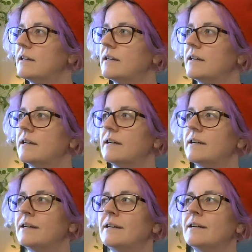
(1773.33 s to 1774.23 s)

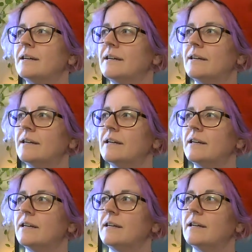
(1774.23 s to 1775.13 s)

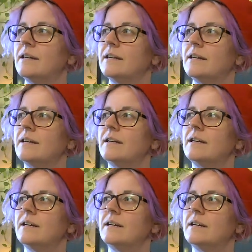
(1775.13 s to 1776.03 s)

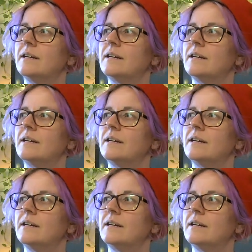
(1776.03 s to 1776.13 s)
[no speech]